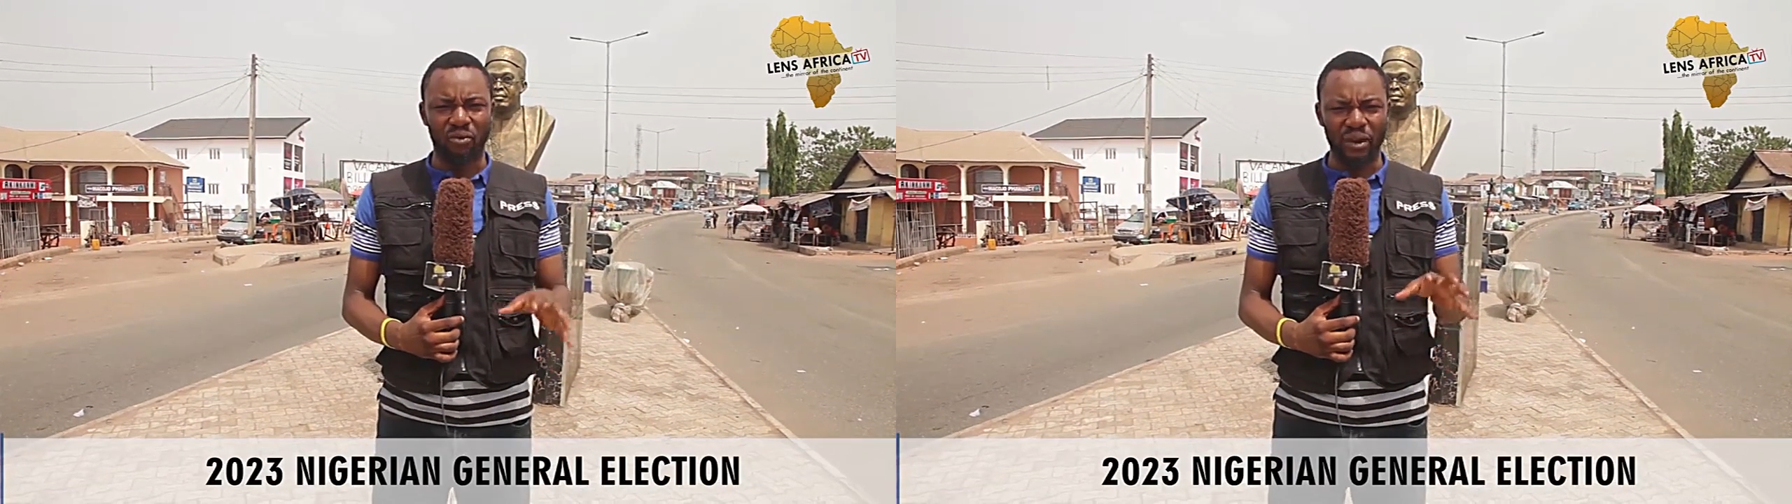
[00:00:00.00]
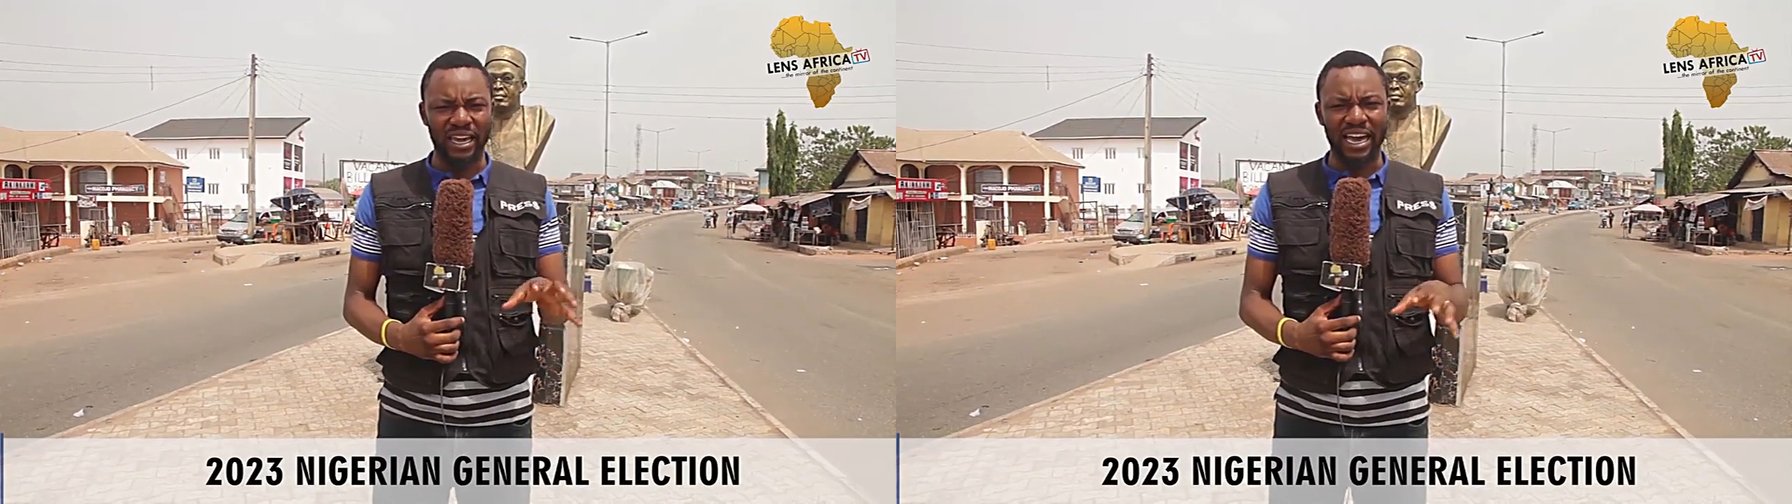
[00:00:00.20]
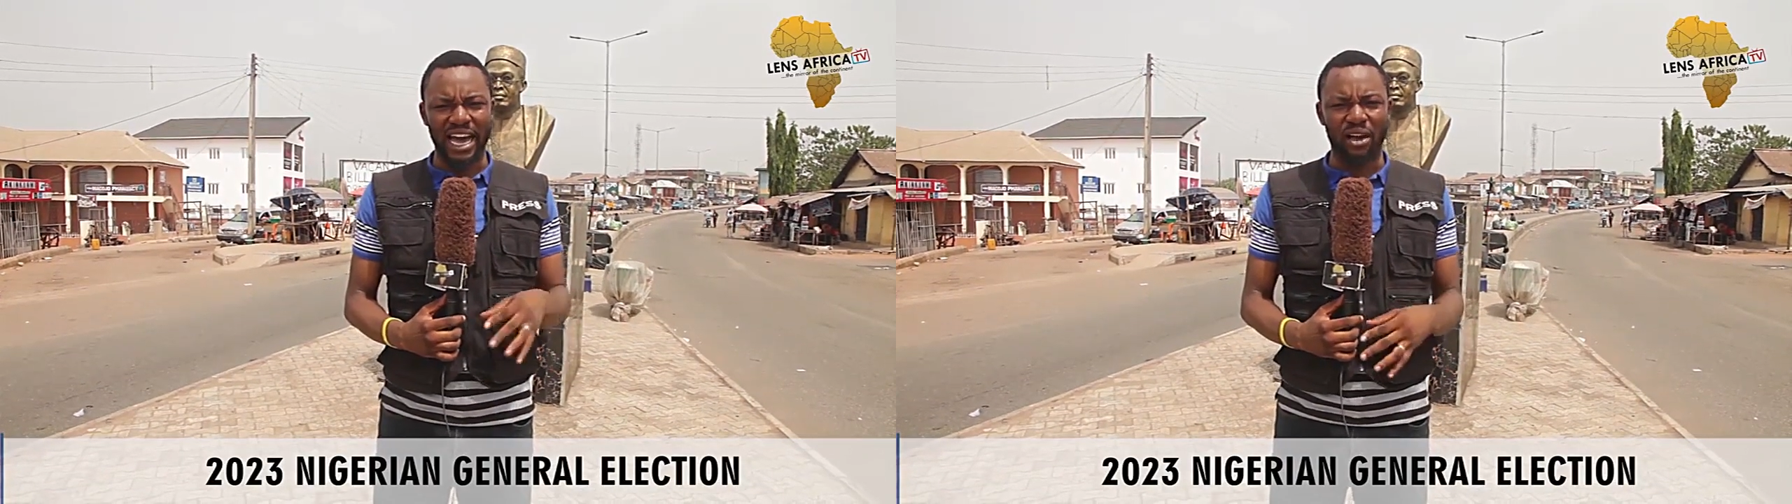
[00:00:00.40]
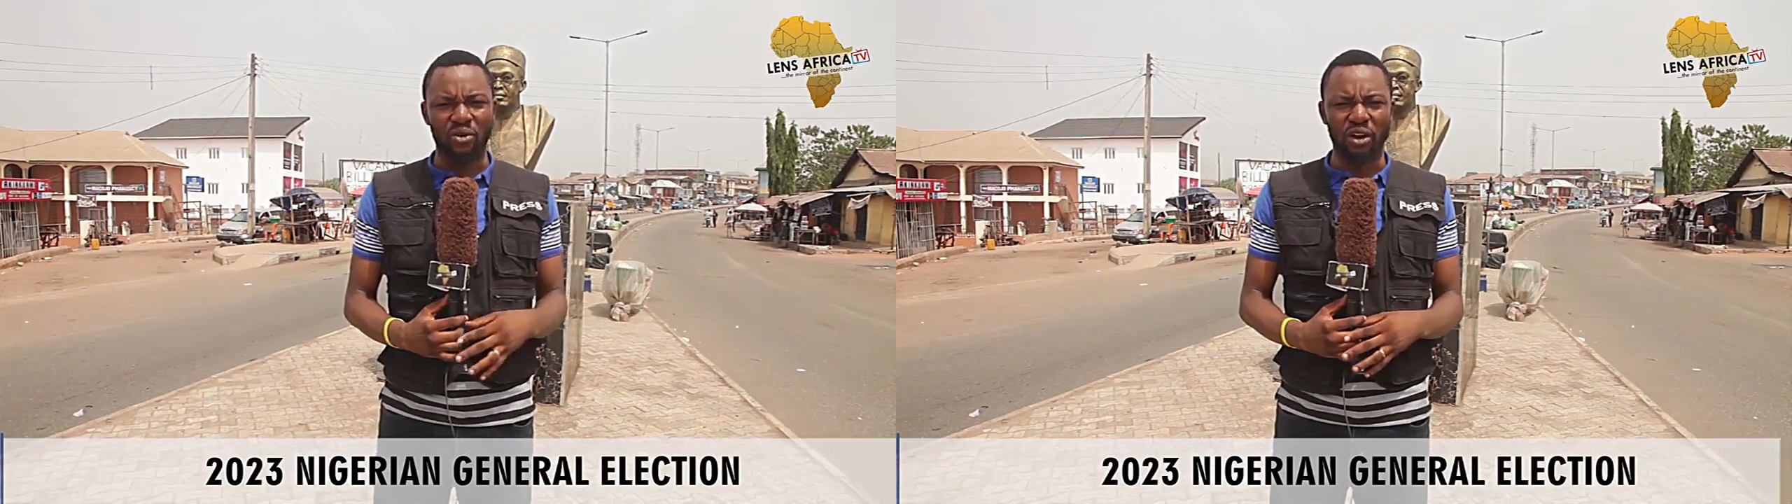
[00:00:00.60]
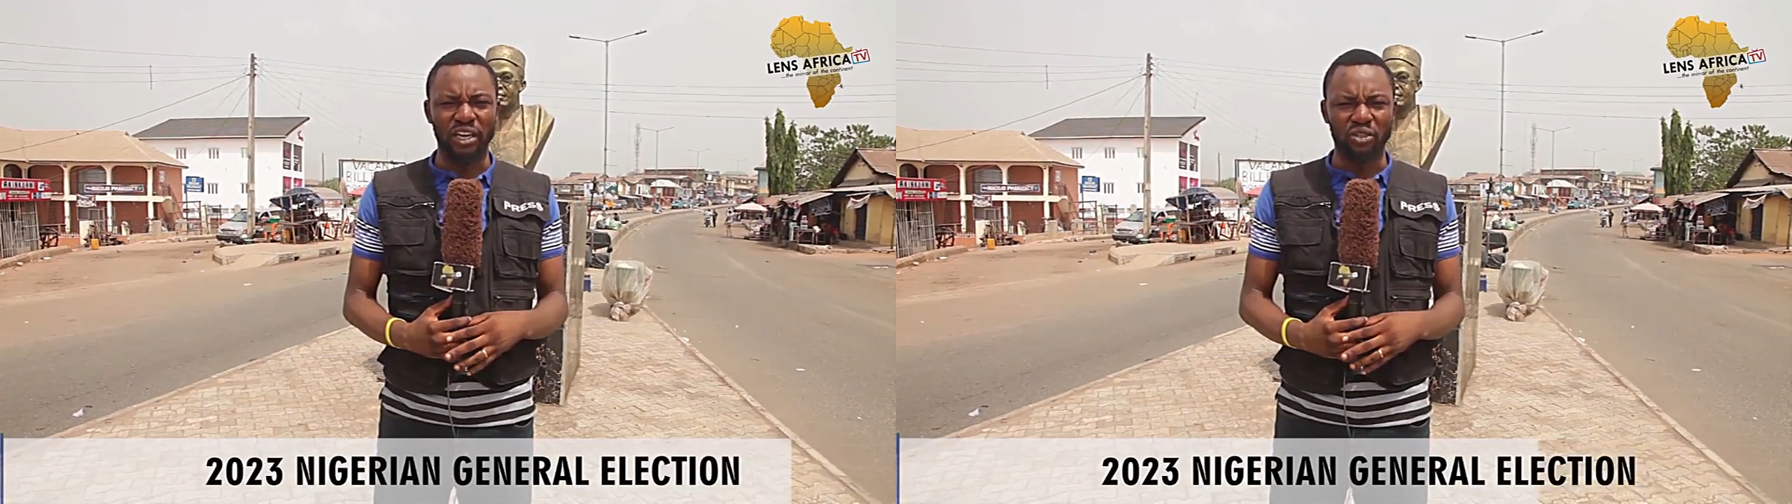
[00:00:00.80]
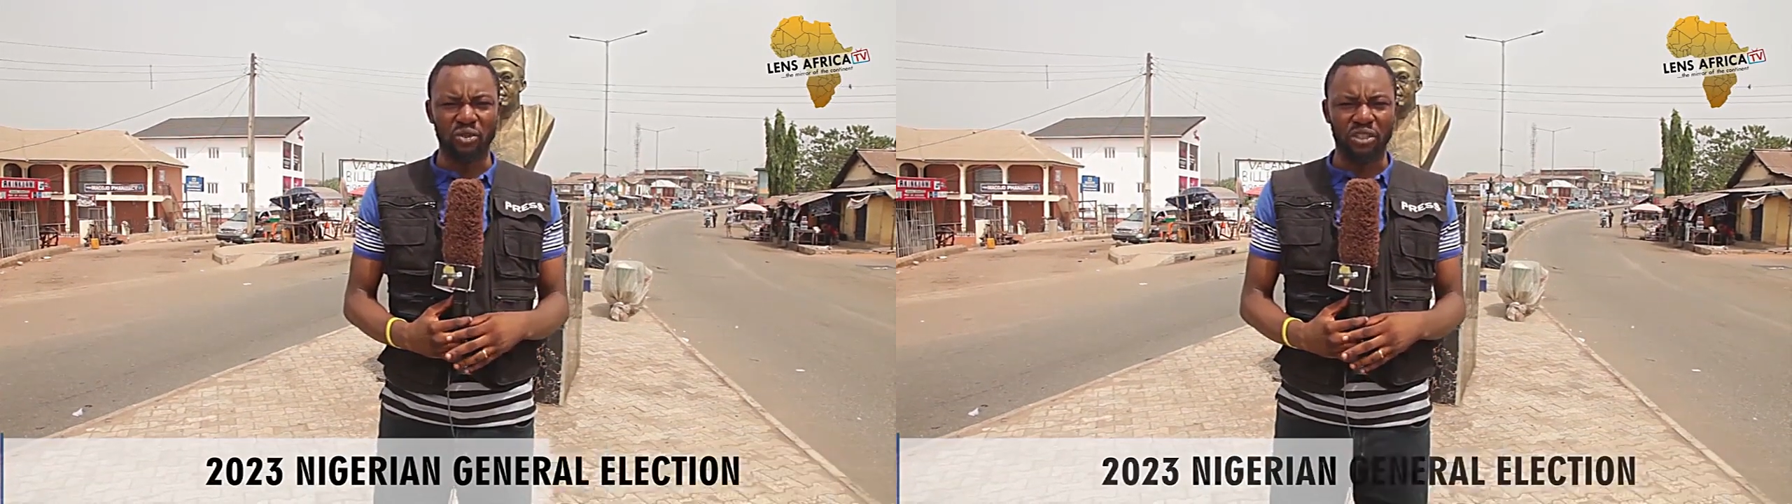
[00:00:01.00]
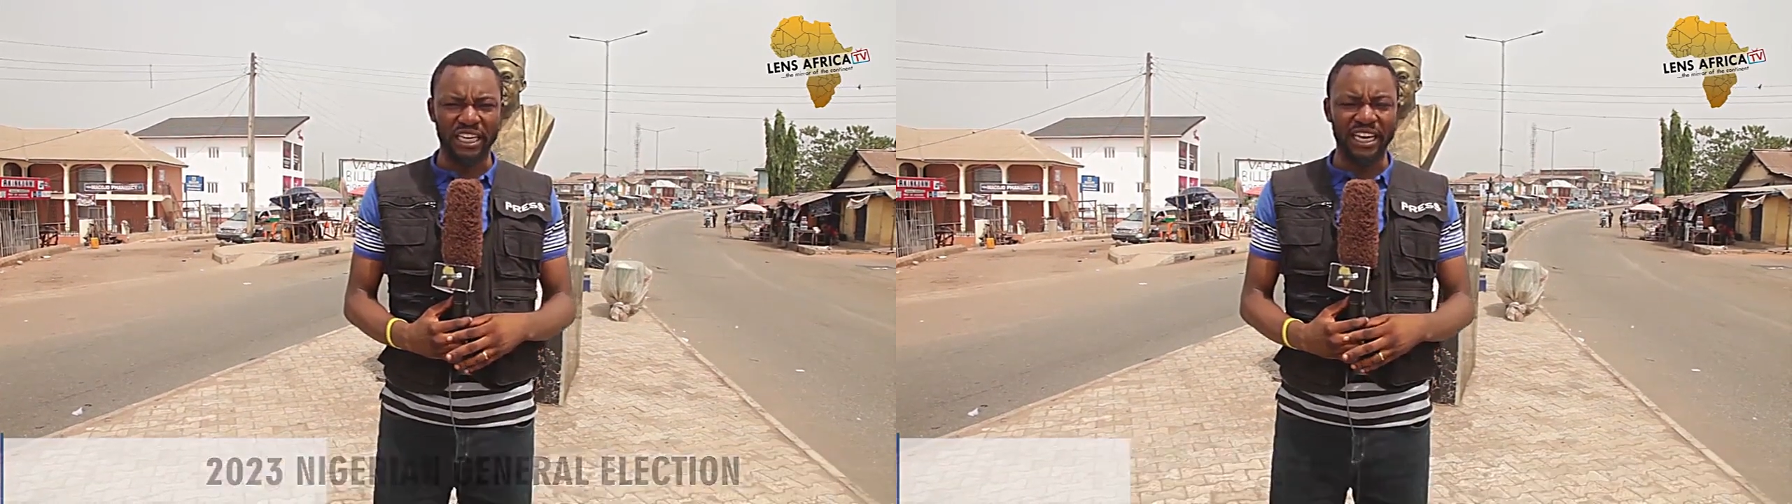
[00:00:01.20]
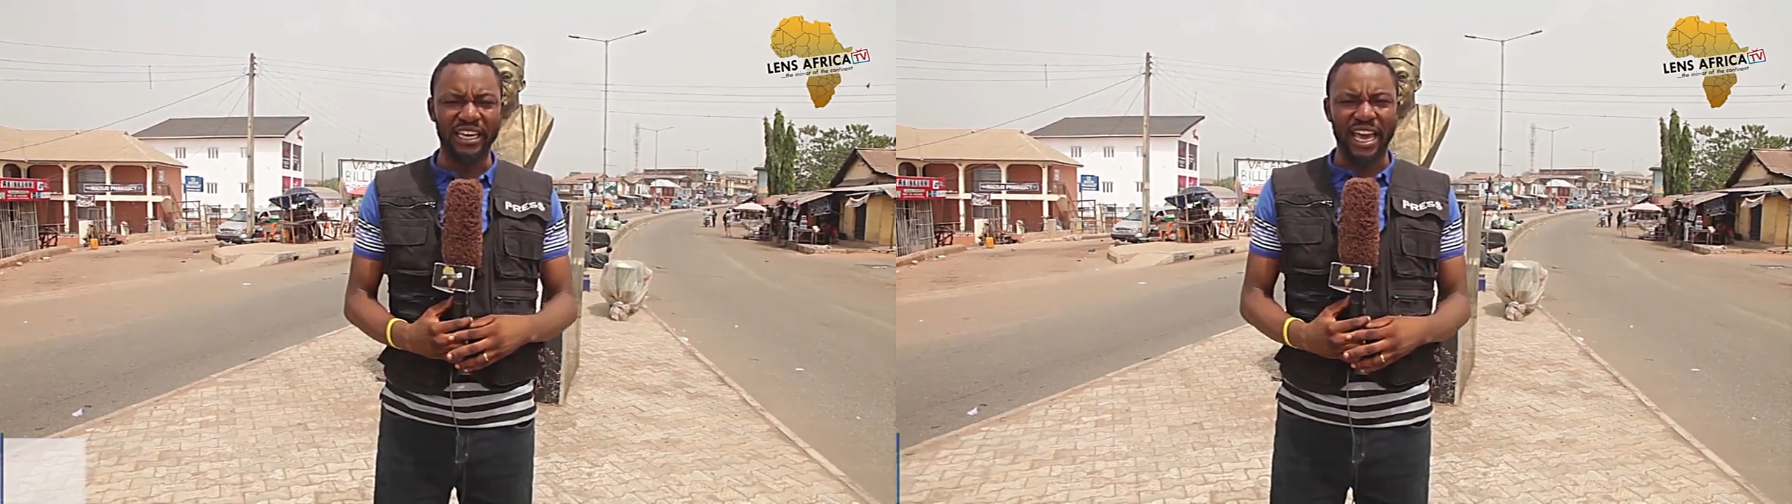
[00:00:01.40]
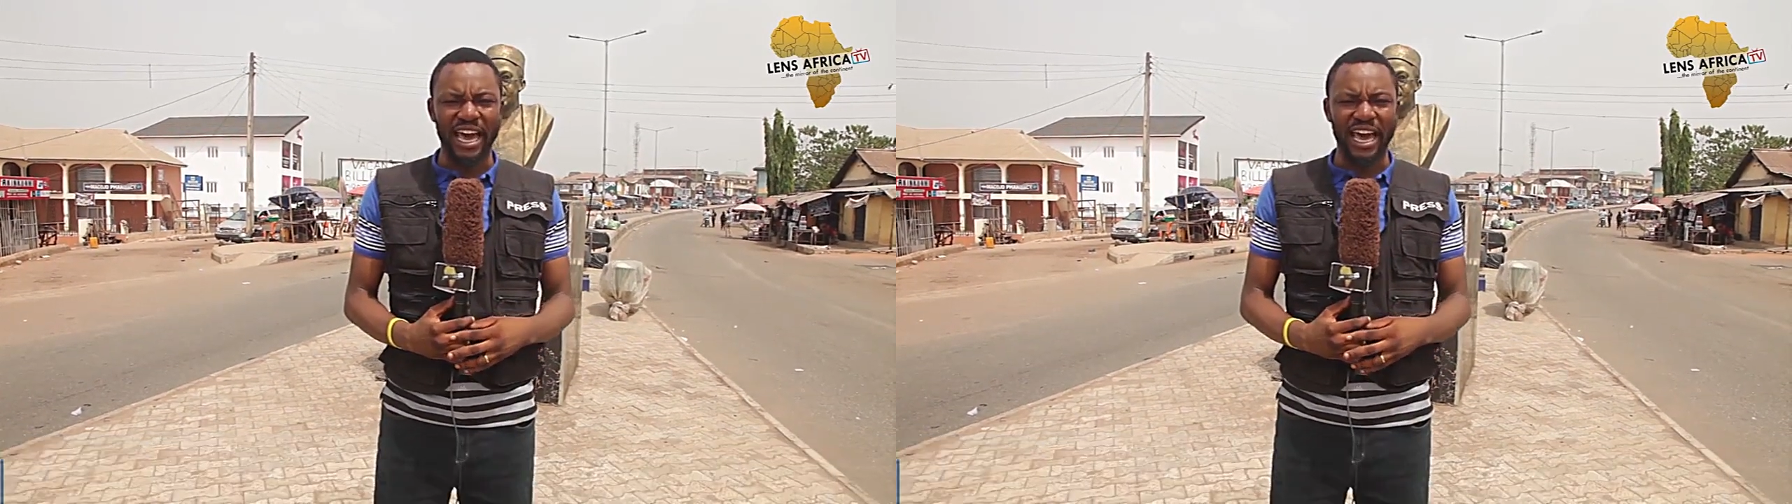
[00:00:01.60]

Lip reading: we are going to see